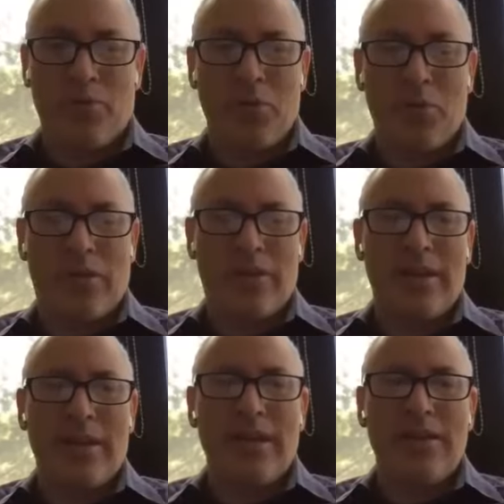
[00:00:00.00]
growth.
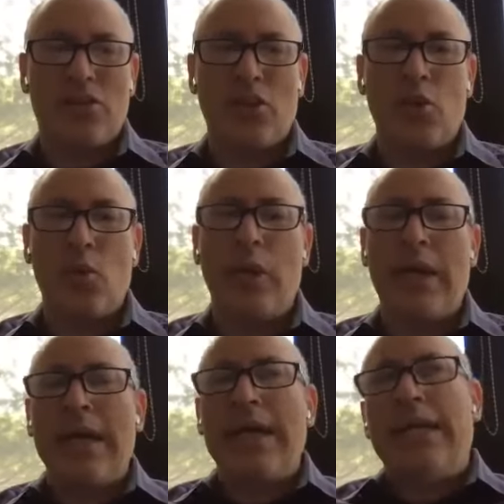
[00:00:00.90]
So
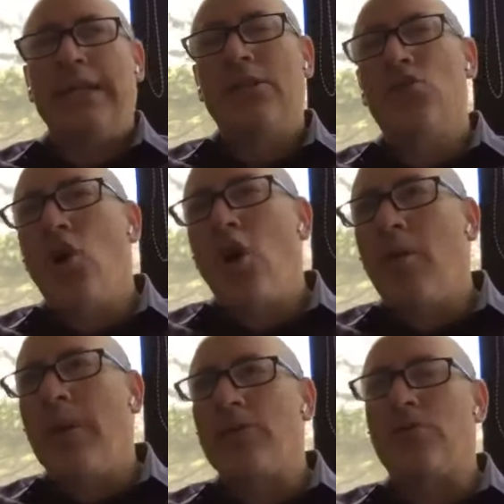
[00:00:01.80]
let's talk
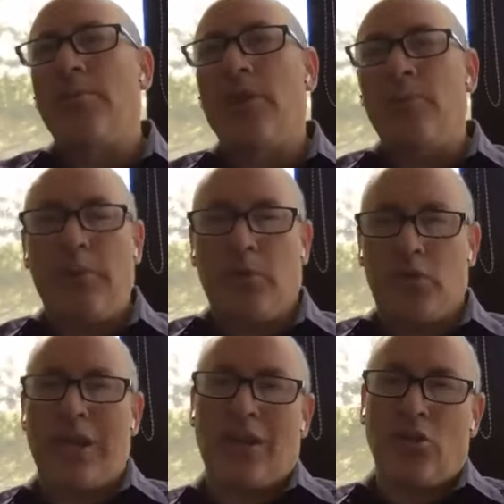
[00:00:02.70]
about some of the people
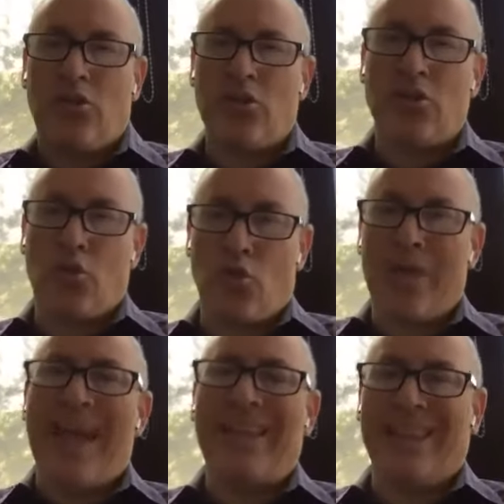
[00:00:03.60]
challenges through
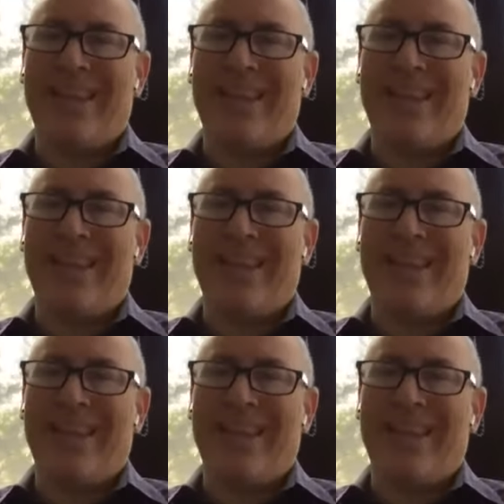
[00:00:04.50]
that